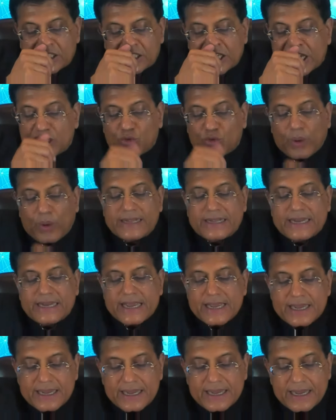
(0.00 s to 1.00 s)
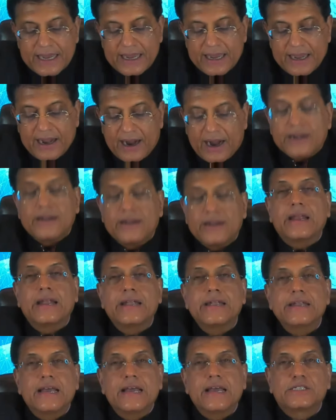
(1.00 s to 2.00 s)
The G20,
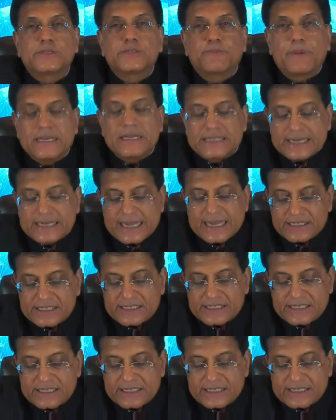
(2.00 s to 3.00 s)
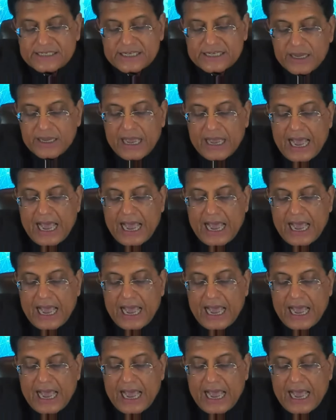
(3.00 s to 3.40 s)
under India's presidency,